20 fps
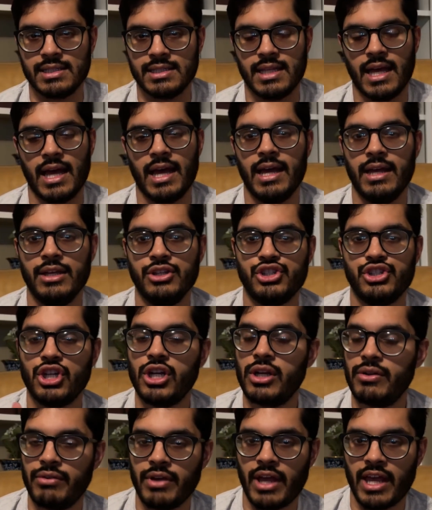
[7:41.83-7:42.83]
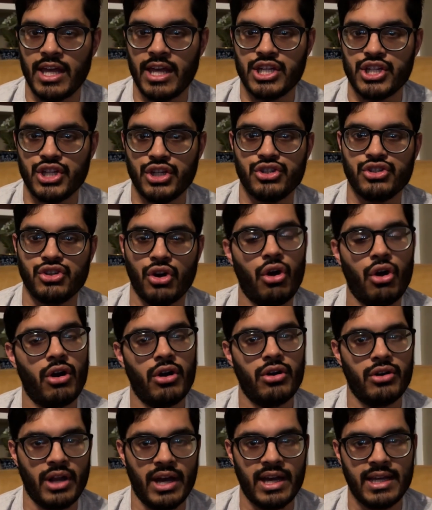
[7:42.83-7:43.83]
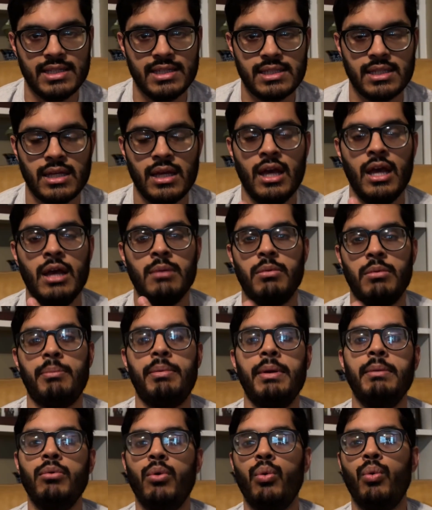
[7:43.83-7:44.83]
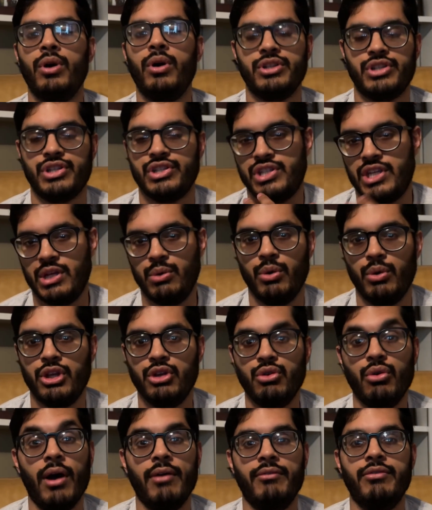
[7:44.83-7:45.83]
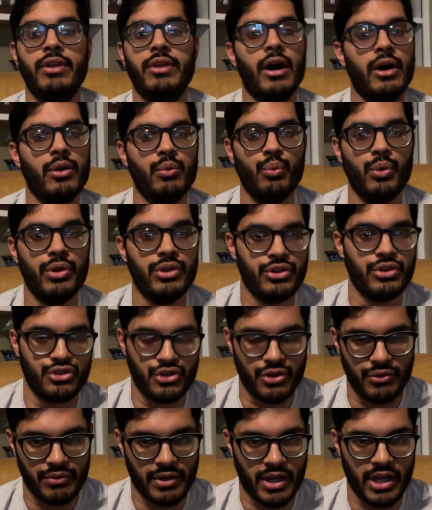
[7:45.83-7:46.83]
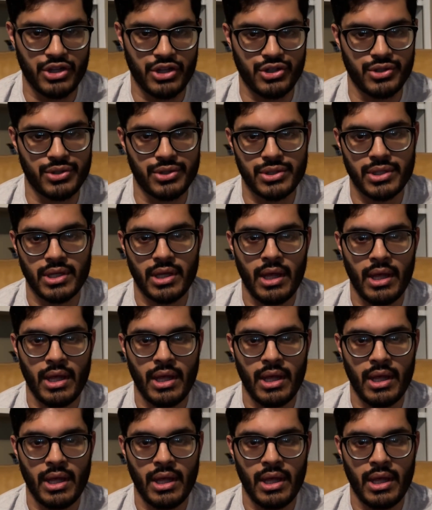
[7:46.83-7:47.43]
that certifications are nice, but people want to see what you have done with the certifications.